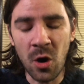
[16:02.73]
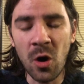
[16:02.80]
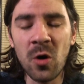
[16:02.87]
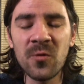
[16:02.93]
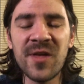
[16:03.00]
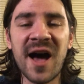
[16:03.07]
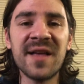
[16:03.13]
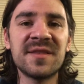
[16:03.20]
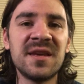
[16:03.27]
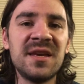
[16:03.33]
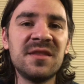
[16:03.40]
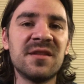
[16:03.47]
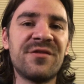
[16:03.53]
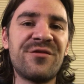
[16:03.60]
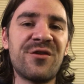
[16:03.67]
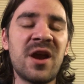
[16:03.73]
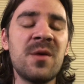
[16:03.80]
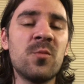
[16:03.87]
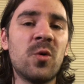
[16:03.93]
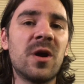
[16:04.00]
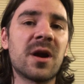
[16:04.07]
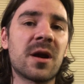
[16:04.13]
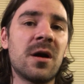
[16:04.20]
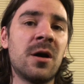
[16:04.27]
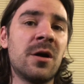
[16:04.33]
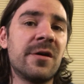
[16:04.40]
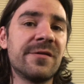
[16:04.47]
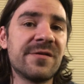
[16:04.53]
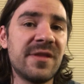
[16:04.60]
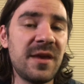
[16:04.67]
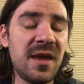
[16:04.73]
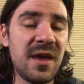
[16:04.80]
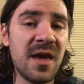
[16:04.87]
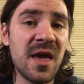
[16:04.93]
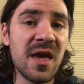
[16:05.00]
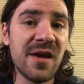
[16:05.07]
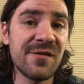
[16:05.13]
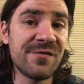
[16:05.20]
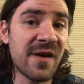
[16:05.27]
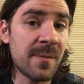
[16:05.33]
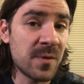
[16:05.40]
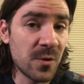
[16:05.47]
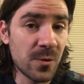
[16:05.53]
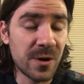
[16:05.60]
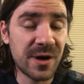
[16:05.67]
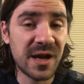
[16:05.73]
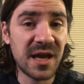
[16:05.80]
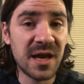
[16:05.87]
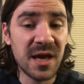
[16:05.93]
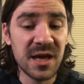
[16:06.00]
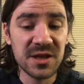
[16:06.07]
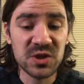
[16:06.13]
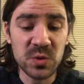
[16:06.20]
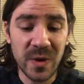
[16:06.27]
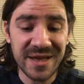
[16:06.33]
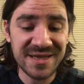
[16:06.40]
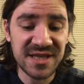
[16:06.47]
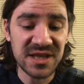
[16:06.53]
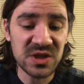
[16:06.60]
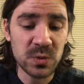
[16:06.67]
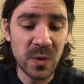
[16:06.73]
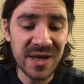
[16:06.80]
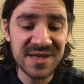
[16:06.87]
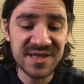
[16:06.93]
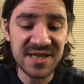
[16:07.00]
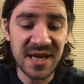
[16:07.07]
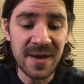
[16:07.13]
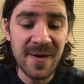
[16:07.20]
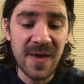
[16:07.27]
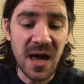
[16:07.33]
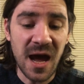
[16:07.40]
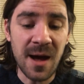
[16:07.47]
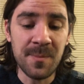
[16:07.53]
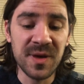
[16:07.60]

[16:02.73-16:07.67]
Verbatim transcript: all that in the framework of the February 2020 uh,